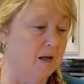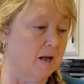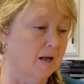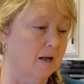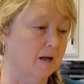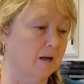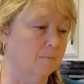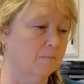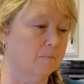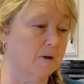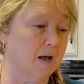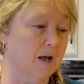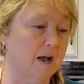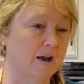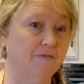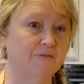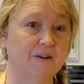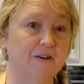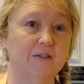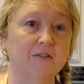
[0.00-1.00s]

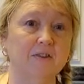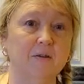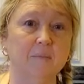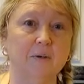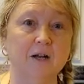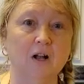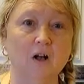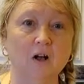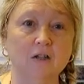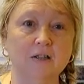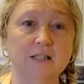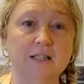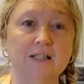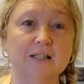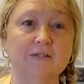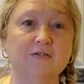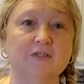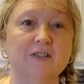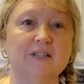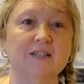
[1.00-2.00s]
I found them at
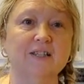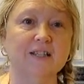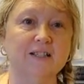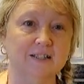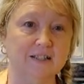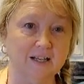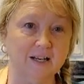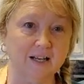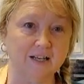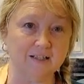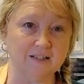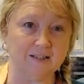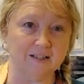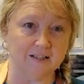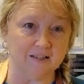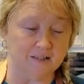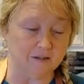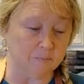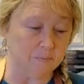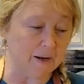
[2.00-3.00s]
Aldi's for 69
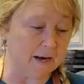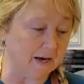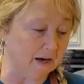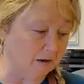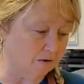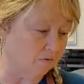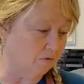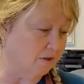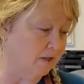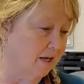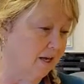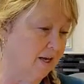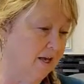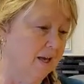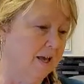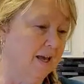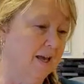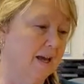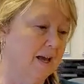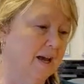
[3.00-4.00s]
cents a pound,
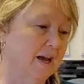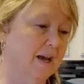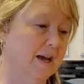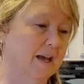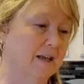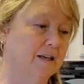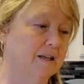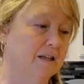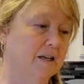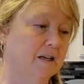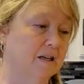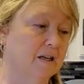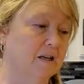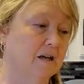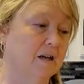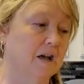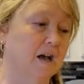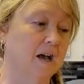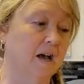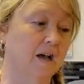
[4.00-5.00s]
and
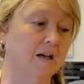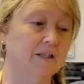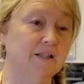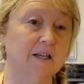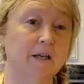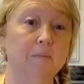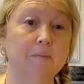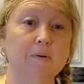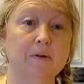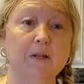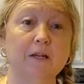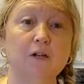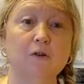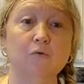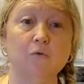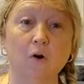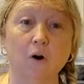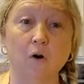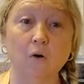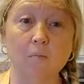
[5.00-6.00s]
I typically
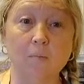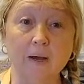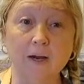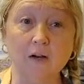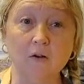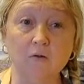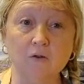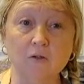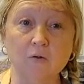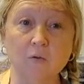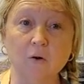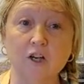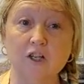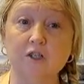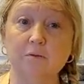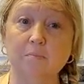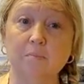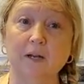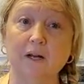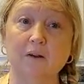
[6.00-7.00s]
grow my own
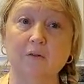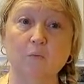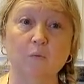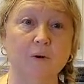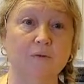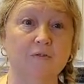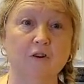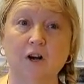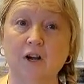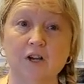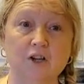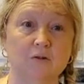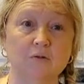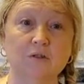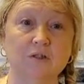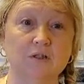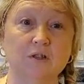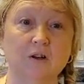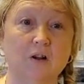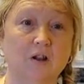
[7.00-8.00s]
squash, but we've already
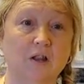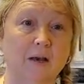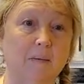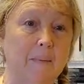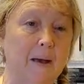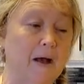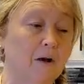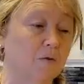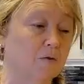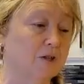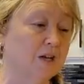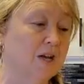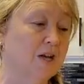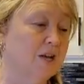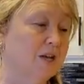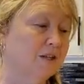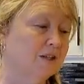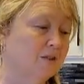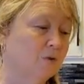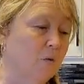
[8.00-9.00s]
used it all. I'm out.
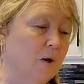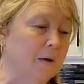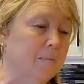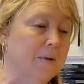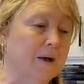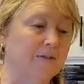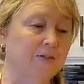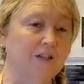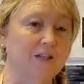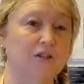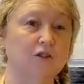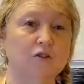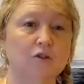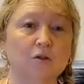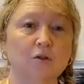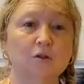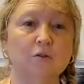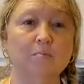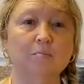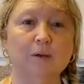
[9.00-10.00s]
So I bought these
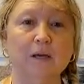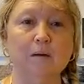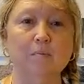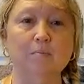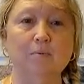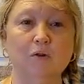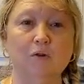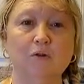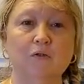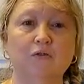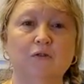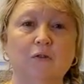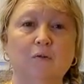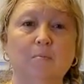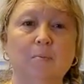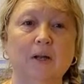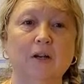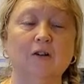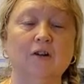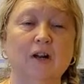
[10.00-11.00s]
2 big,
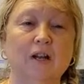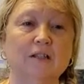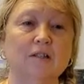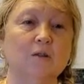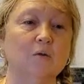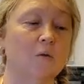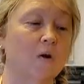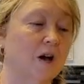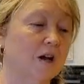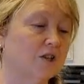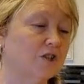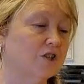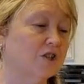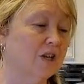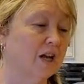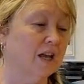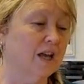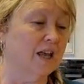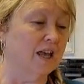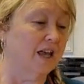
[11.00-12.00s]
beautiful butternut
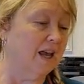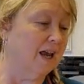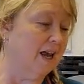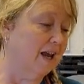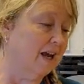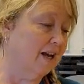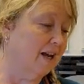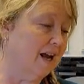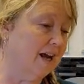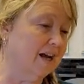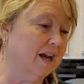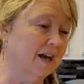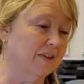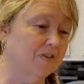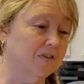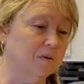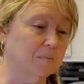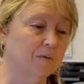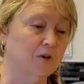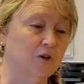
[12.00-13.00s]
squash, and I
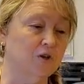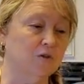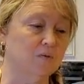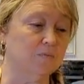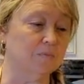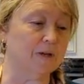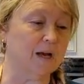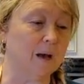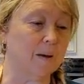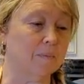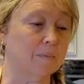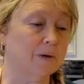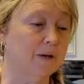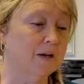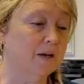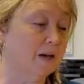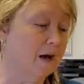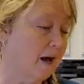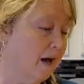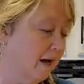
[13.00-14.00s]
got them cubed up.
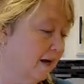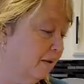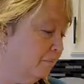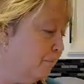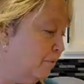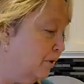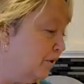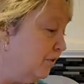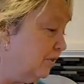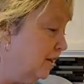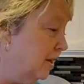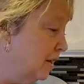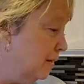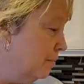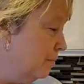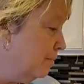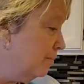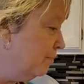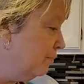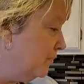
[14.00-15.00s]
I put
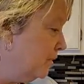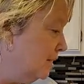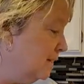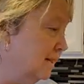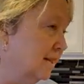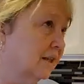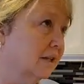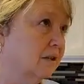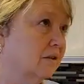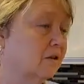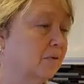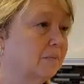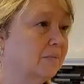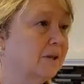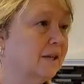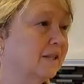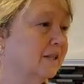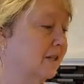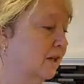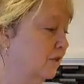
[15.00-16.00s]
them, let's see, oh,
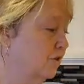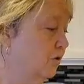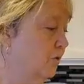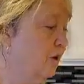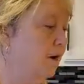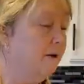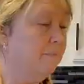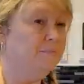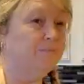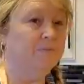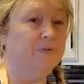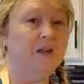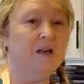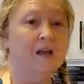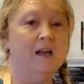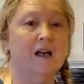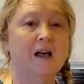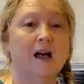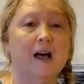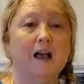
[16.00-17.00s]
that's not too hot.
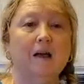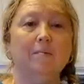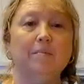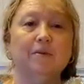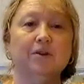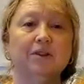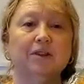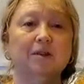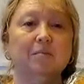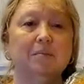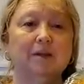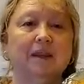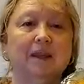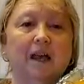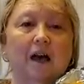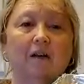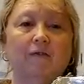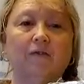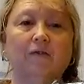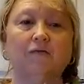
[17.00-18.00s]
I put them in
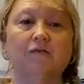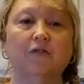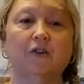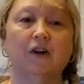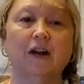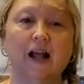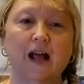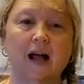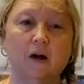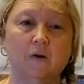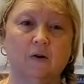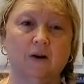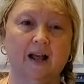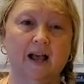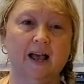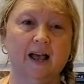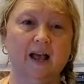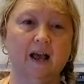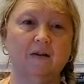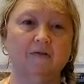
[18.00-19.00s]
the oven for an hour and
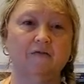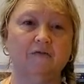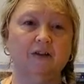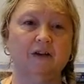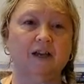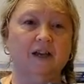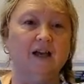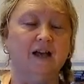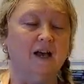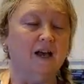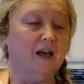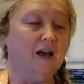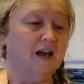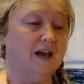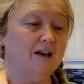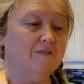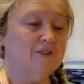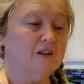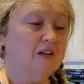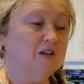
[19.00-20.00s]
a half. I
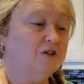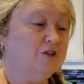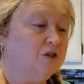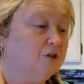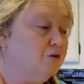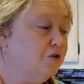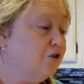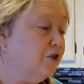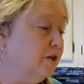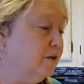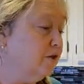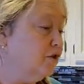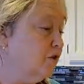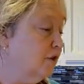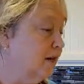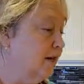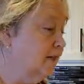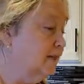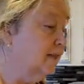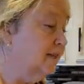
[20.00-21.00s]
have it on 2 sheet
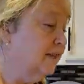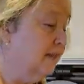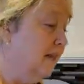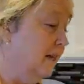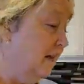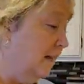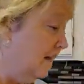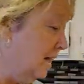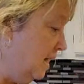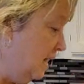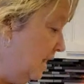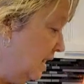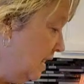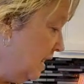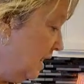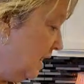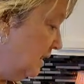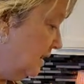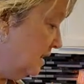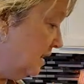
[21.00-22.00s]
trays,
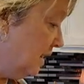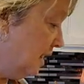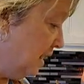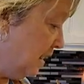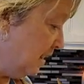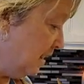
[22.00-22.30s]
and